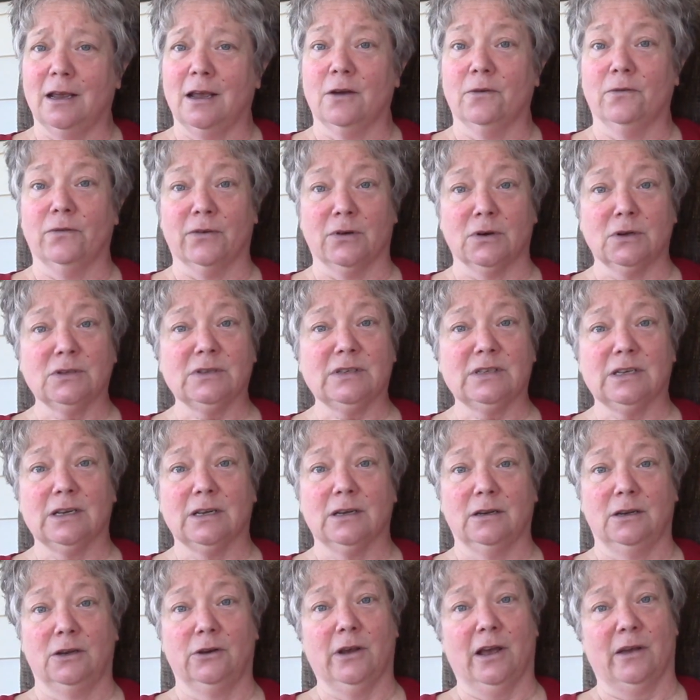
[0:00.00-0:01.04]
First,
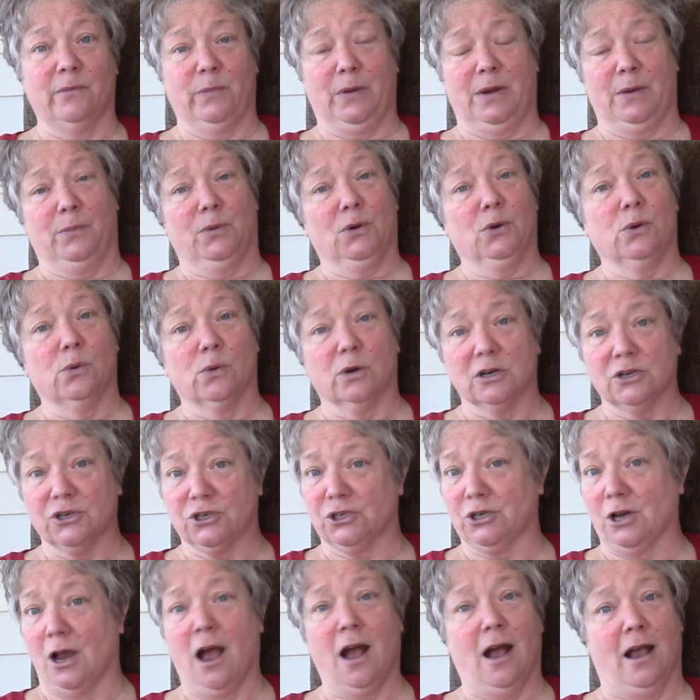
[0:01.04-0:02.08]
you have people who are
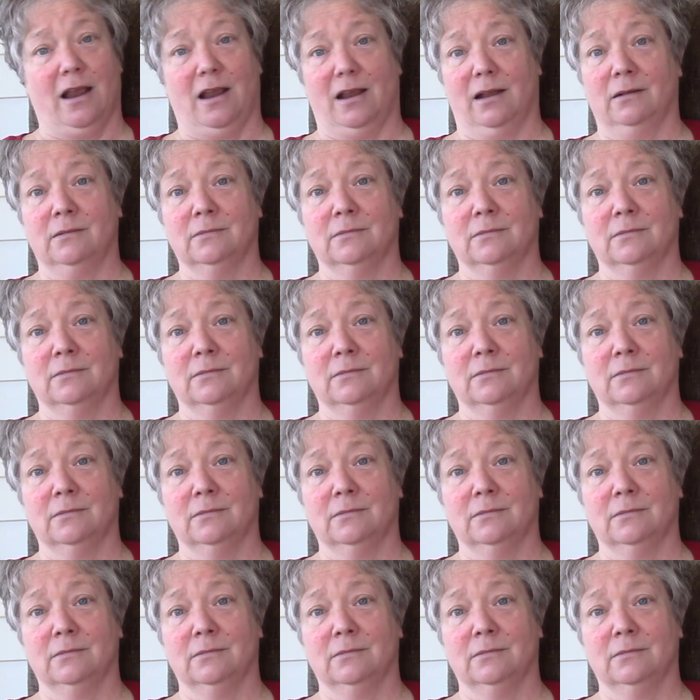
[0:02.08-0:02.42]
shy.